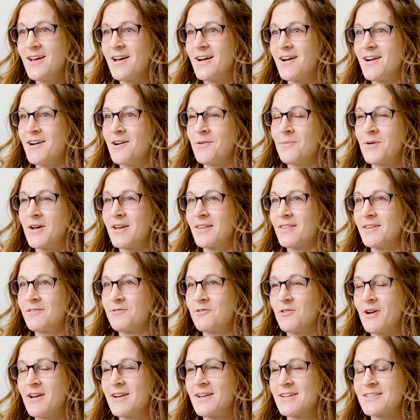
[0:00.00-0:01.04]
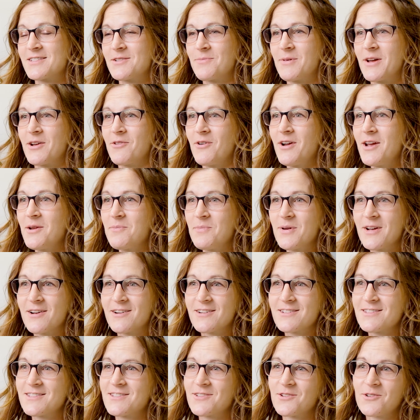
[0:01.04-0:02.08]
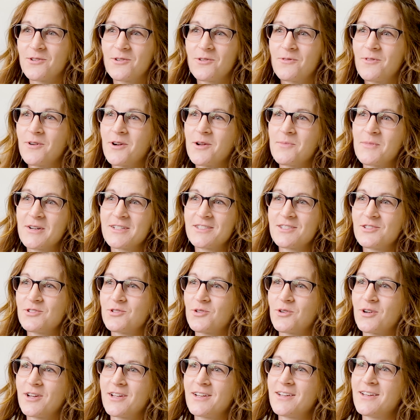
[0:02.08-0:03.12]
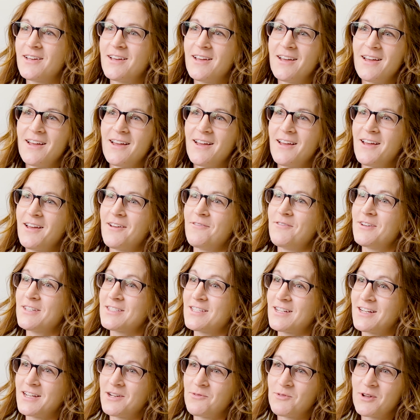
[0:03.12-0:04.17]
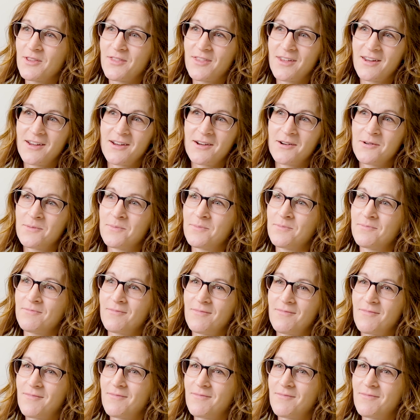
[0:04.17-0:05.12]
I lived right next to my grandparents, so very much enjoyed visiting with them,